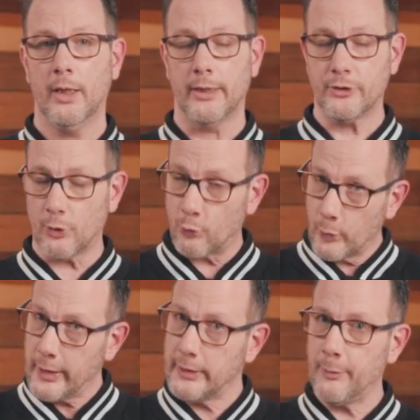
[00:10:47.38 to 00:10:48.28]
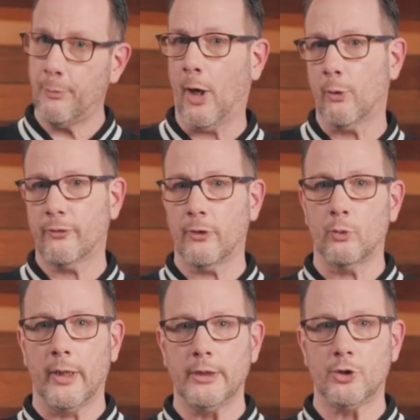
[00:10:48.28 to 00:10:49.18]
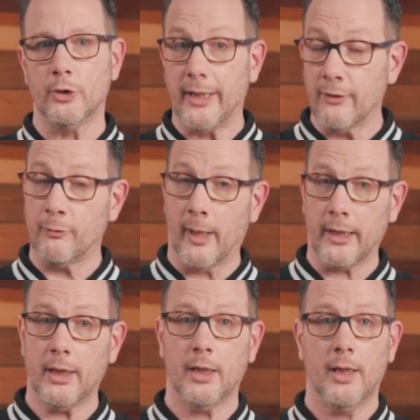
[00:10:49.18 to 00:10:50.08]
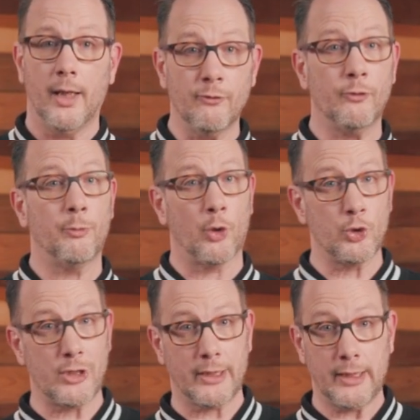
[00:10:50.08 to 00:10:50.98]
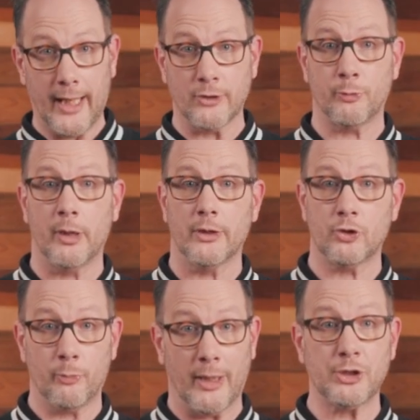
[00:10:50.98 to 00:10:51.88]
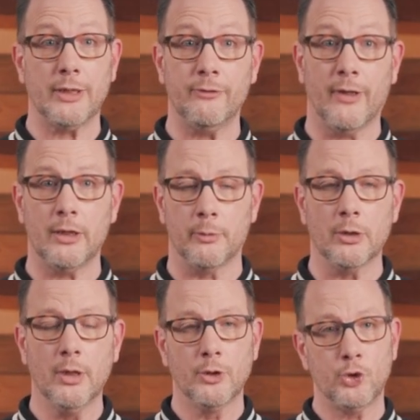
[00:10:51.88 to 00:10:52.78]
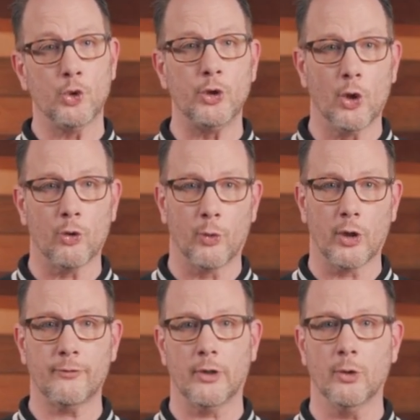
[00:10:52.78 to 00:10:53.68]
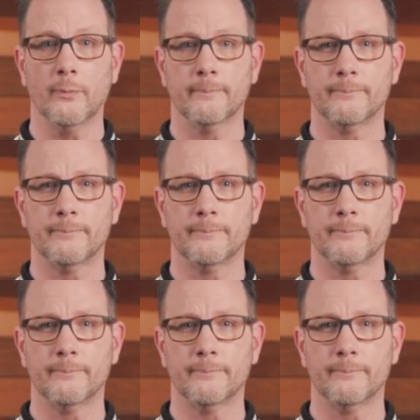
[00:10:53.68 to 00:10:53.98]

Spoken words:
It's a really powerful way to give back if a project has been especially valuable to your workflow.